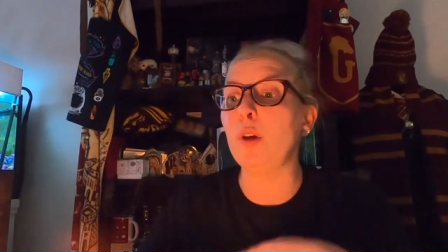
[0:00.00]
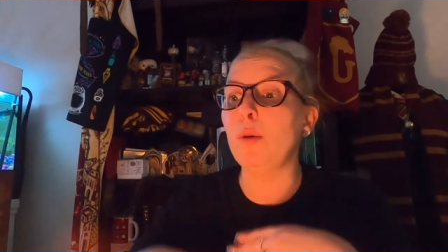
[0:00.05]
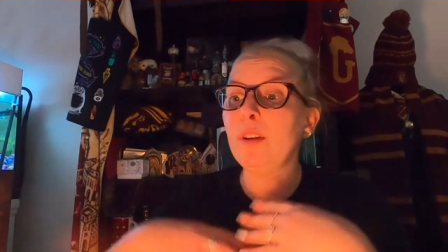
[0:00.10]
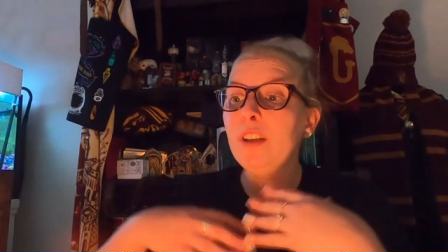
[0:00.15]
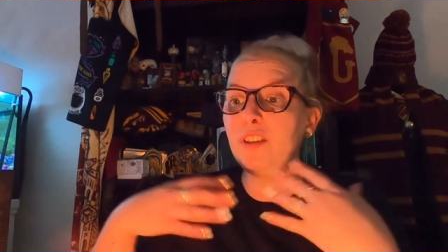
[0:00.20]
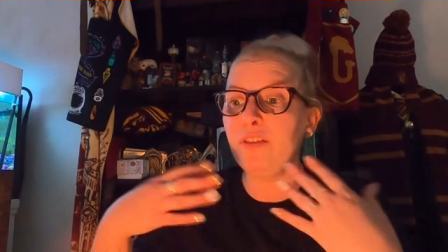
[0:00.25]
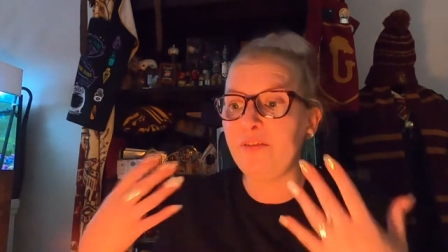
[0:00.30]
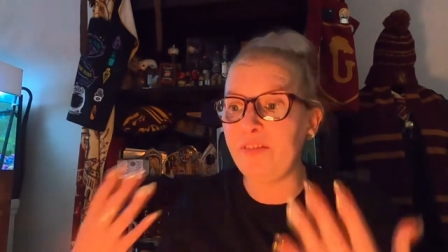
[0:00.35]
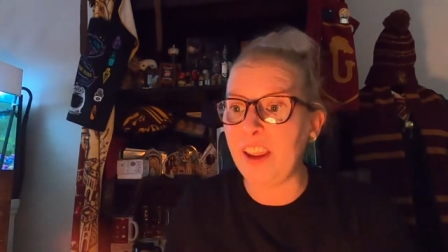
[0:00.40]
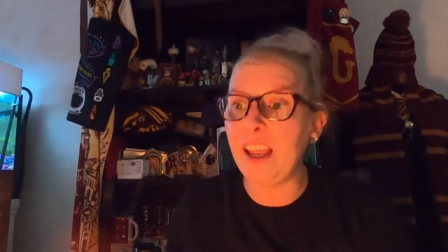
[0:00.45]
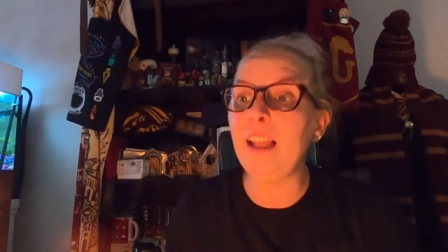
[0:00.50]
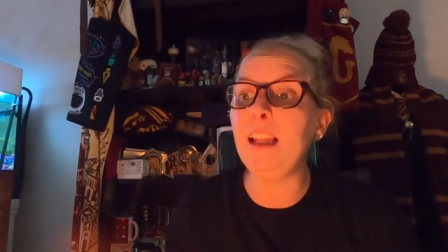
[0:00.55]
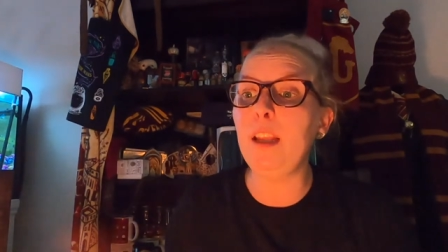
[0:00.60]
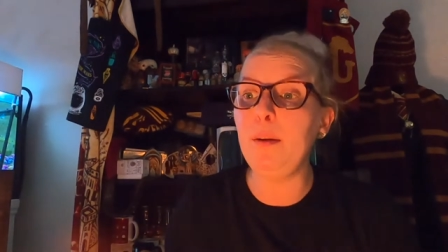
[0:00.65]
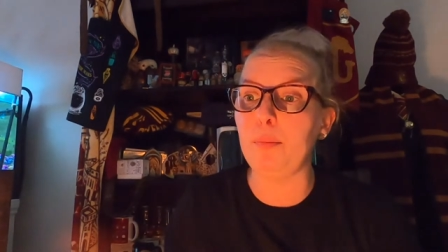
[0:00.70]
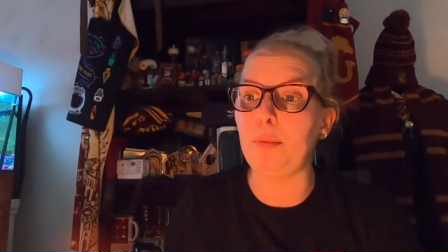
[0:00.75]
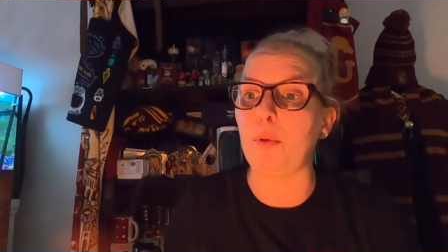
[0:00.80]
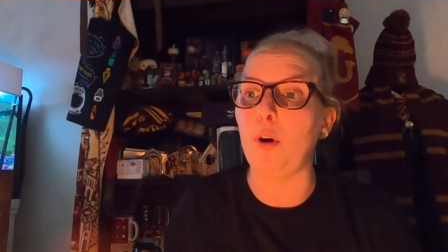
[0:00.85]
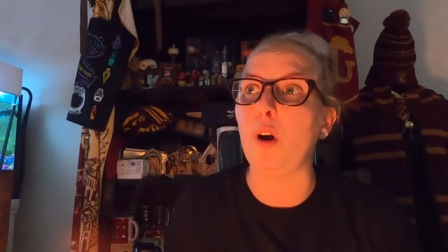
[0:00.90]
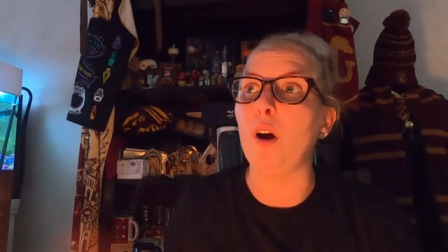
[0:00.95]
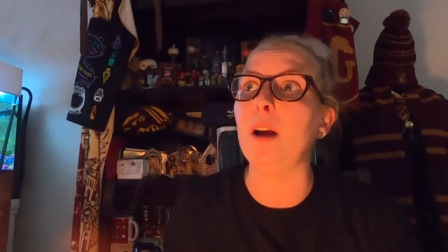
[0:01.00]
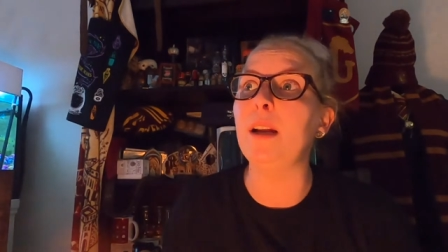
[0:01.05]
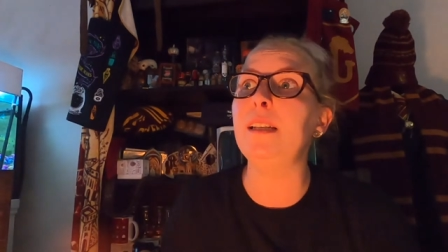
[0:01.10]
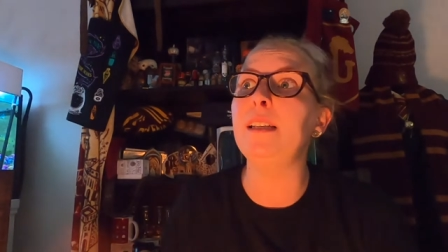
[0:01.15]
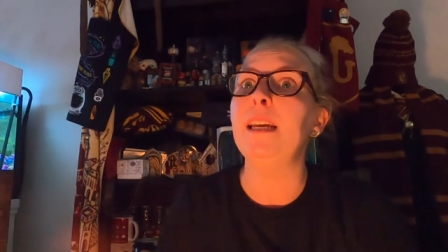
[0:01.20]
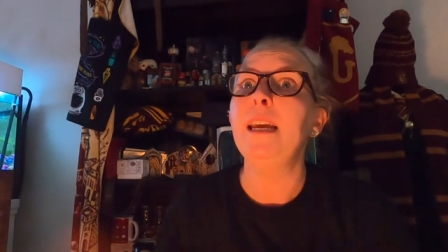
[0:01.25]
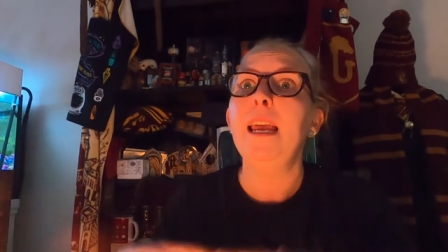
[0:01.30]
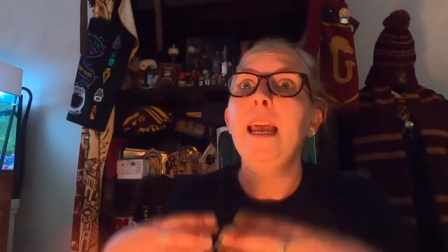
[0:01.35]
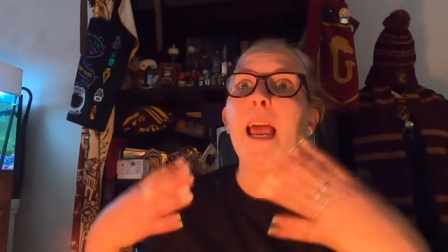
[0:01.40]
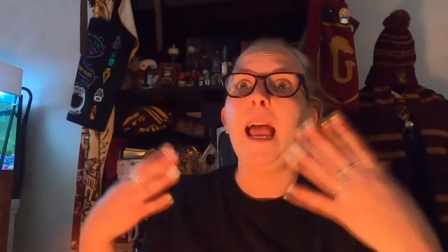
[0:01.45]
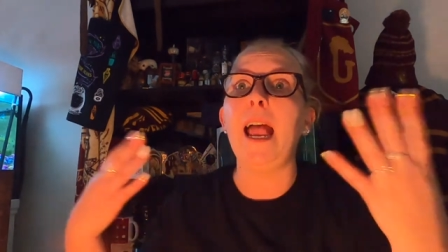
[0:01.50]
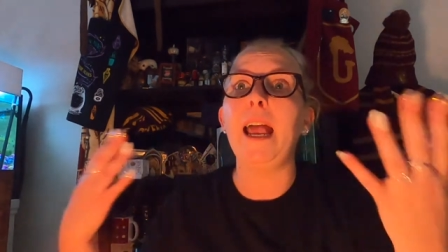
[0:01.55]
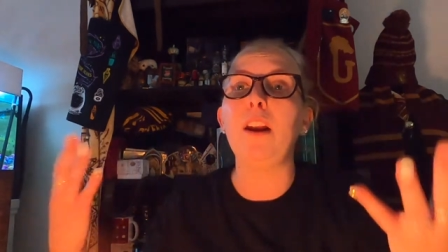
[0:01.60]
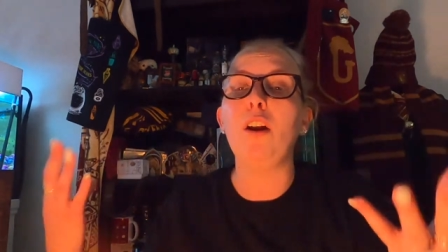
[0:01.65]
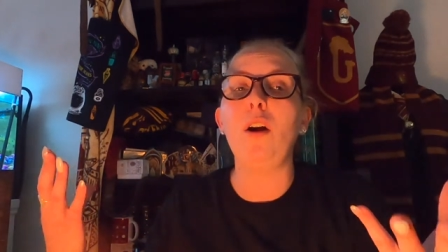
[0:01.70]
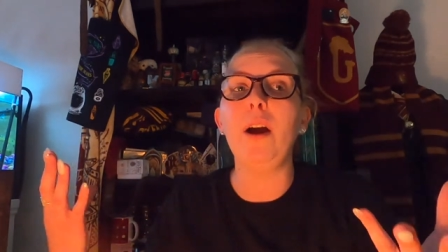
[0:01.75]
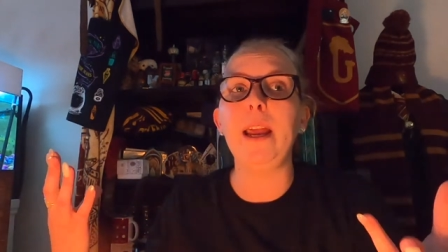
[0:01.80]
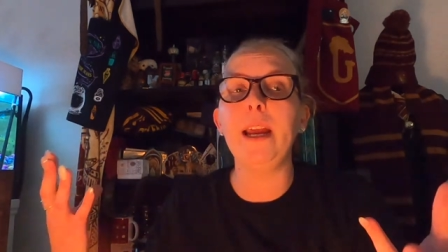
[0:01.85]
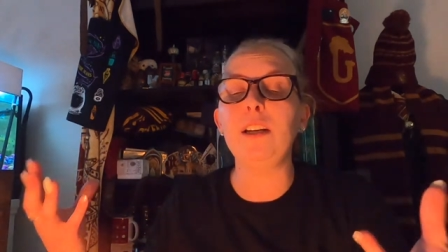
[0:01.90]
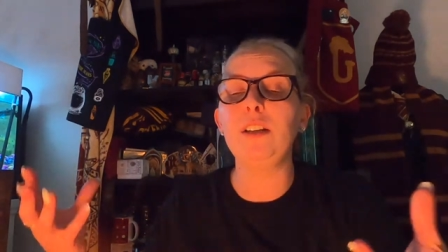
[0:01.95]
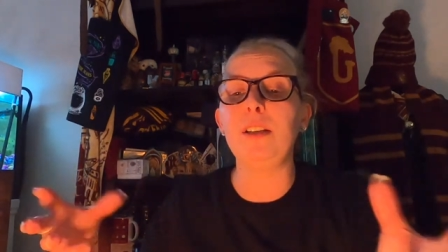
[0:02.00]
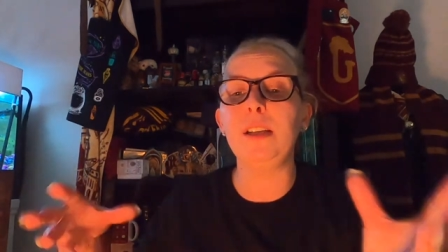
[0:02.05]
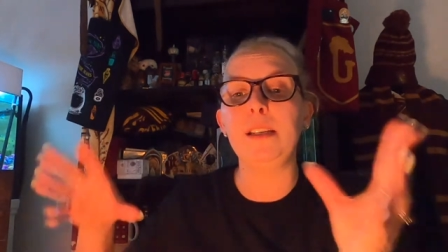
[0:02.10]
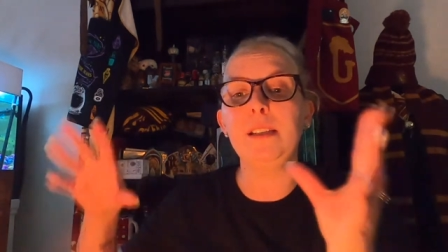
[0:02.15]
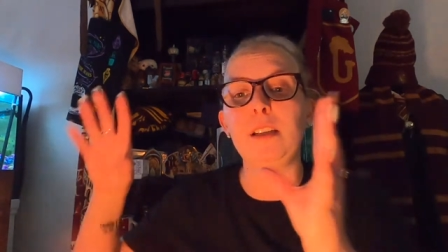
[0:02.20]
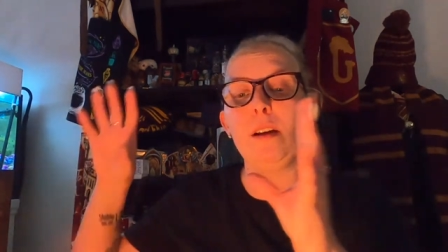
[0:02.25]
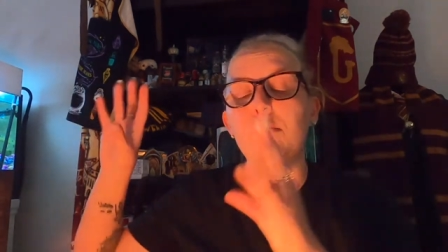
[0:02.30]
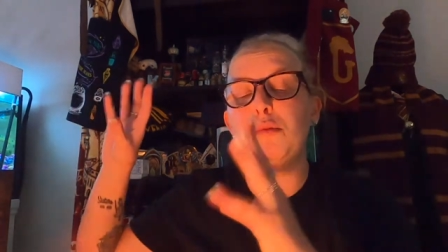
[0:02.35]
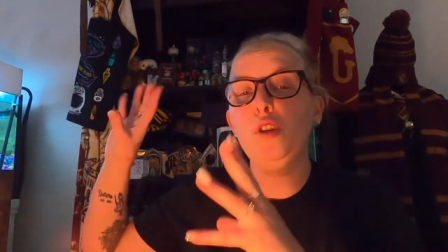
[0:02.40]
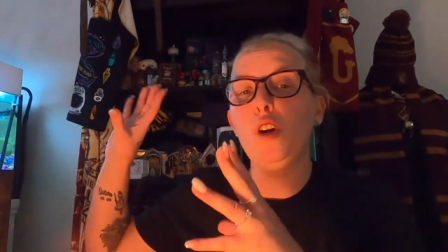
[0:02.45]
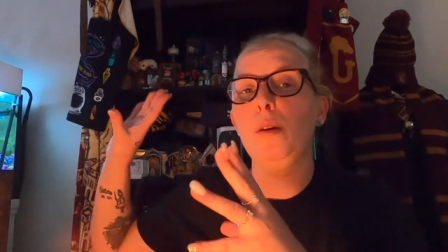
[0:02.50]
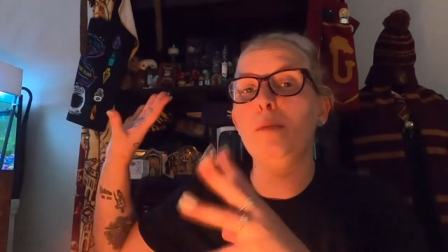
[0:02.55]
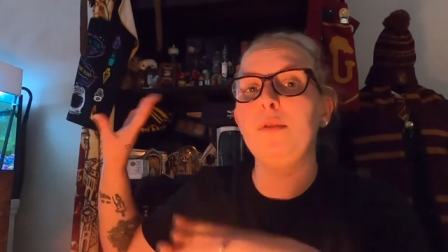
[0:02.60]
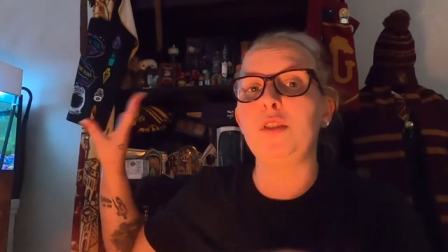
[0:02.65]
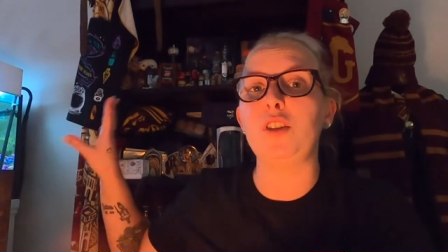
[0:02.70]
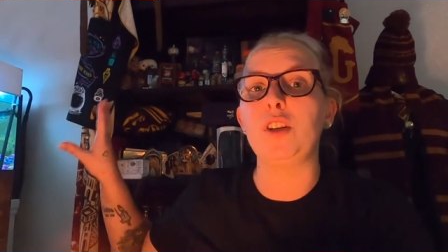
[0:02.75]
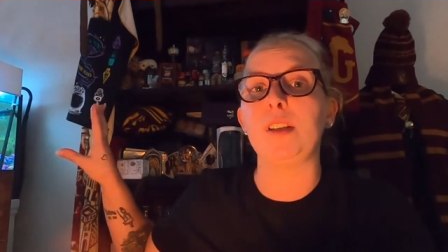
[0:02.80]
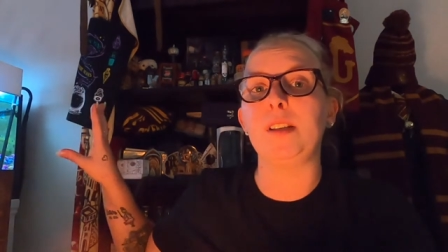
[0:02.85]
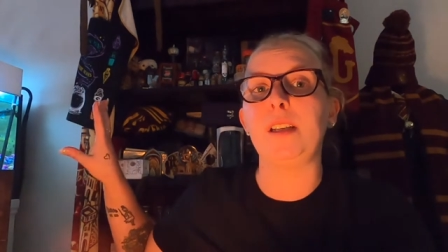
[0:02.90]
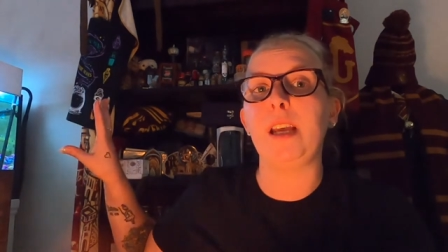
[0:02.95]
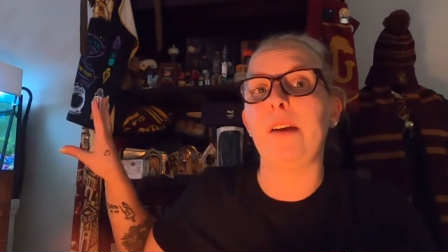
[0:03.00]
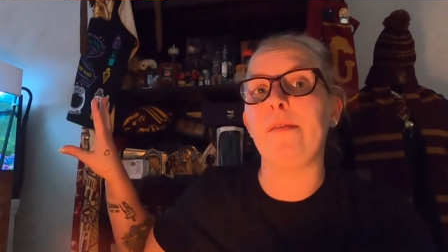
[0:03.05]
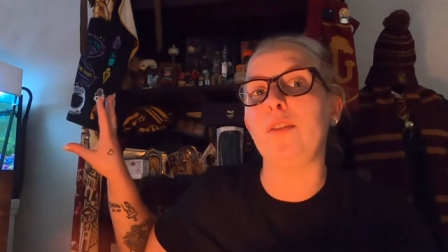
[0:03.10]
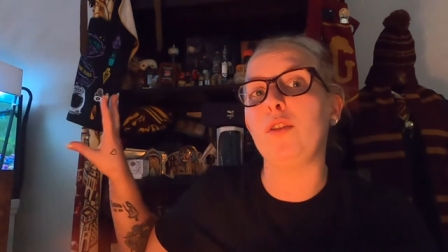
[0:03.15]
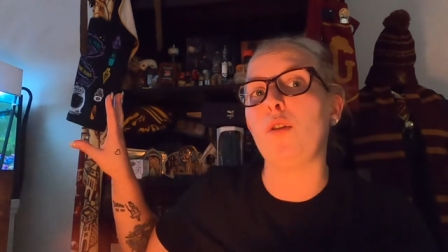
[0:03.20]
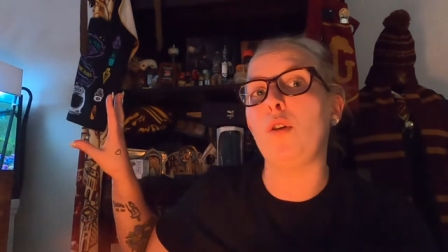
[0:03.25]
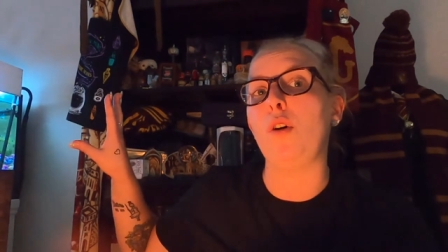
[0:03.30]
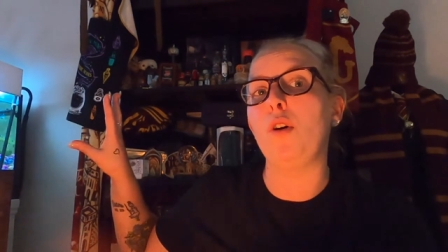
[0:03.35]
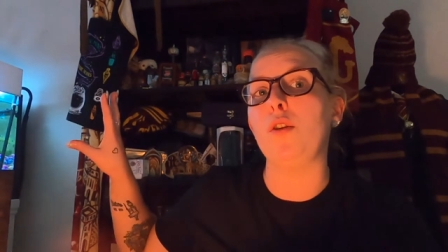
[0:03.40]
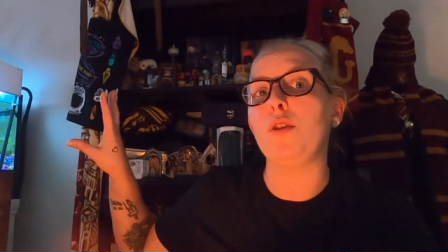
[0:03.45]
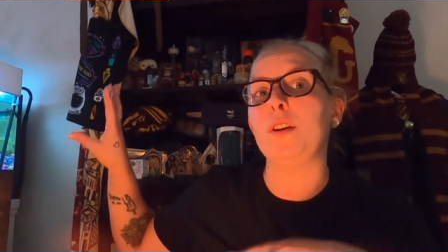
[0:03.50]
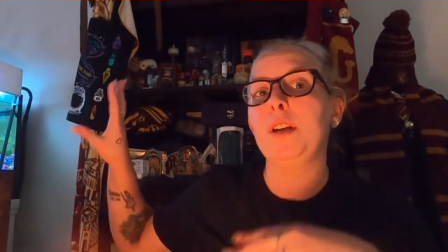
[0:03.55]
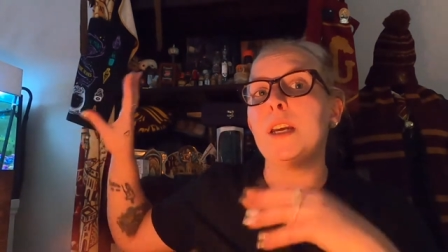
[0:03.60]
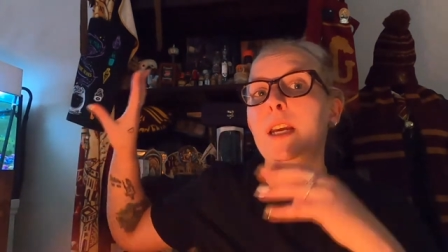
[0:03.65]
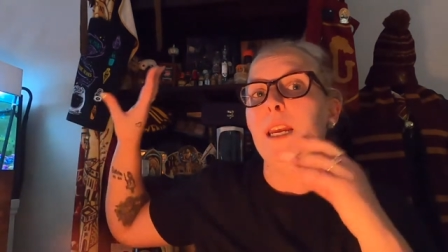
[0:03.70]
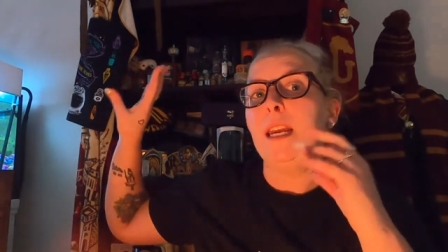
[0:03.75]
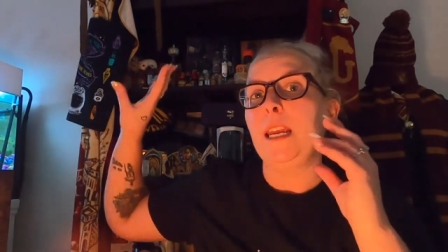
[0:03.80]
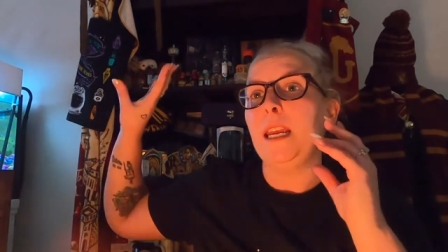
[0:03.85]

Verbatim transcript: So it's fairly bright and I actually sometimes just have it on